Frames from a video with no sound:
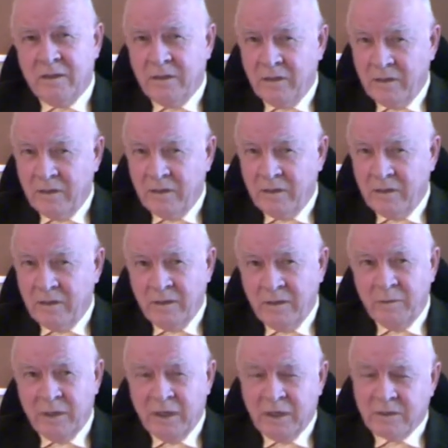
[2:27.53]
the
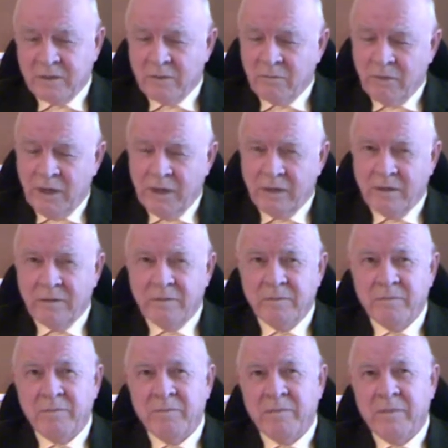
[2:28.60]
need begets a right.
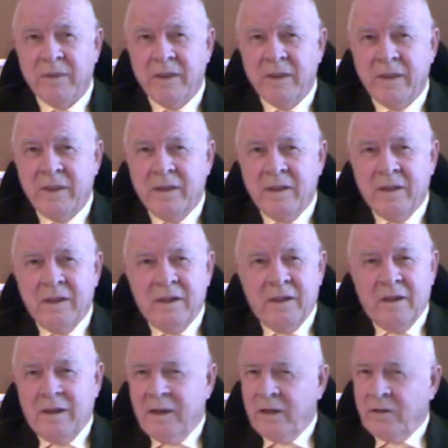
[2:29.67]

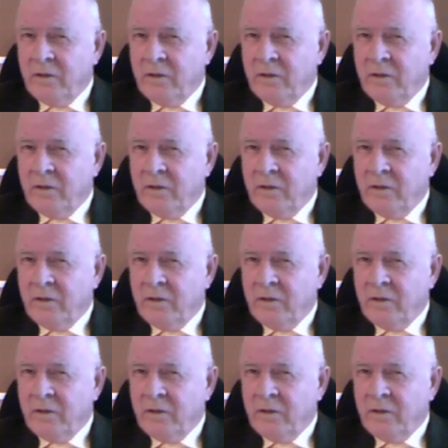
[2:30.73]
I